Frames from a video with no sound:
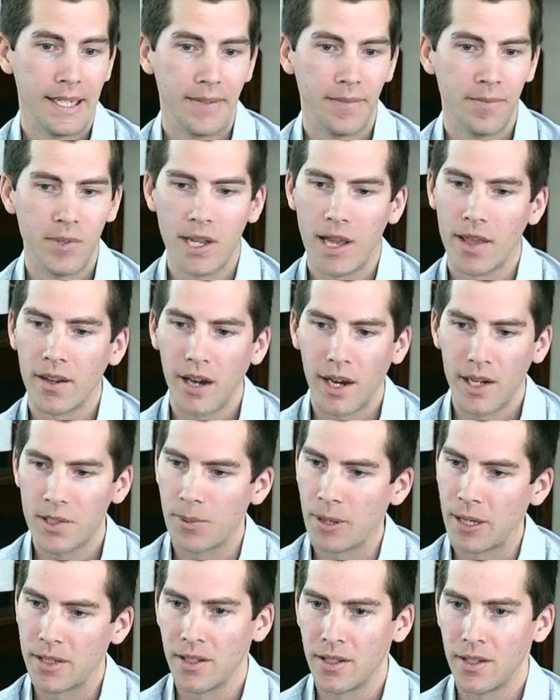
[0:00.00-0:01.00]
The other
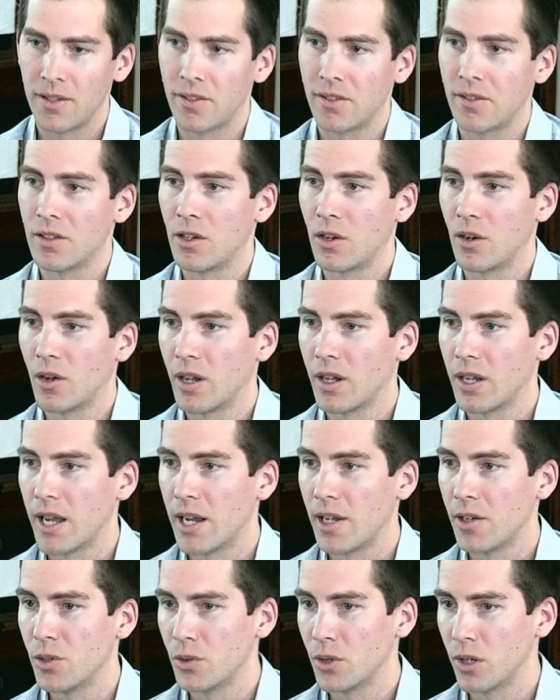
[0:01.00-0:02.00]
aspect is, a
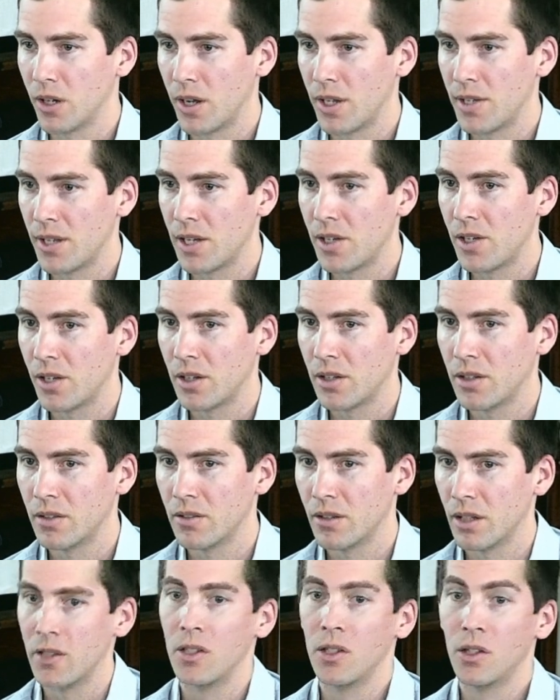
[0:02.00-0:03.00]
large
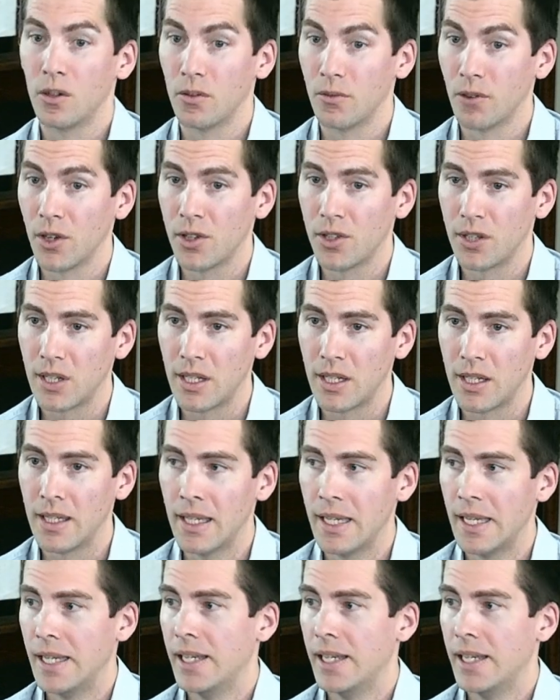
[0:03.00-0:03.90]
organization like the university